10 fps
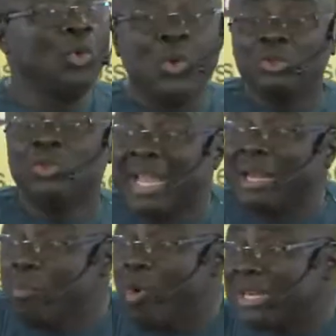going to get
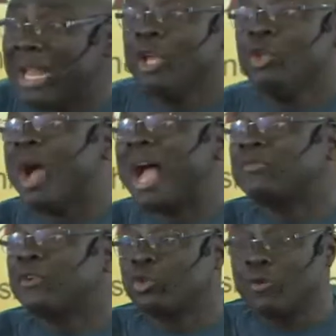more than you asked
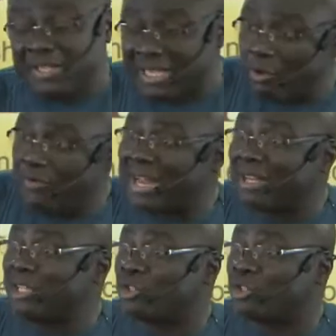for school fees now, you've had lunch